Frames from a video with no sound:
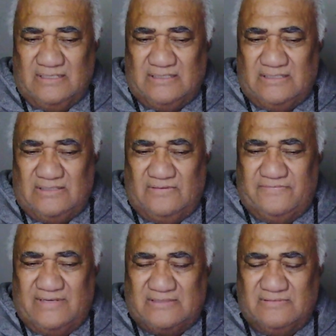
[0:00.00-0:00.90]
no,
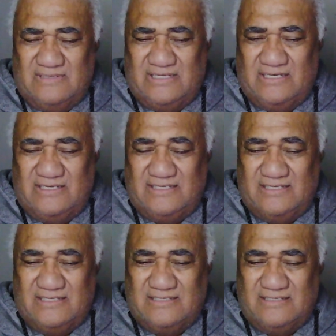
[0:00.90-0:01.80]
Fatulei
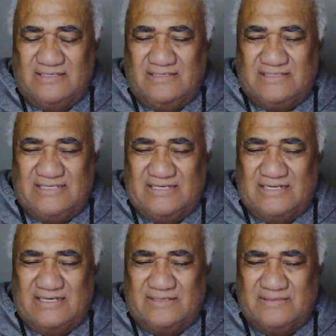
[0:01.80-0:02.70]

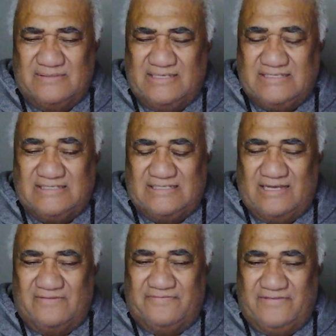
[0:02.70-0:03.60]
Stina, this is
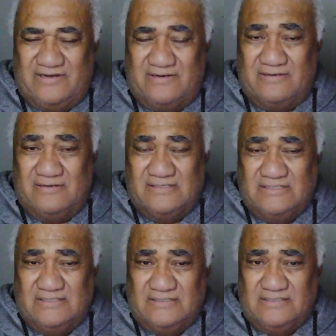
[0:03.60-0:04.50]
not fair.
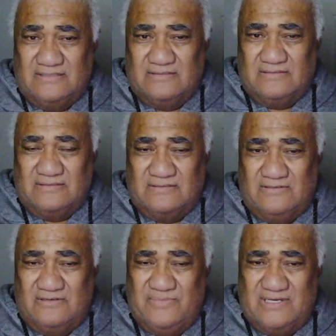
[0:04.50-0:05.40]

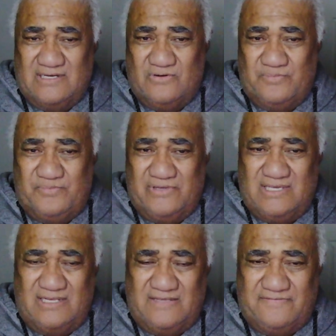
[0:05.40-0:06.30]
Remember kupuya
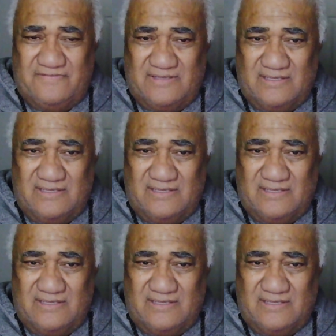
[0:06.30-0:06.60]
kilifi,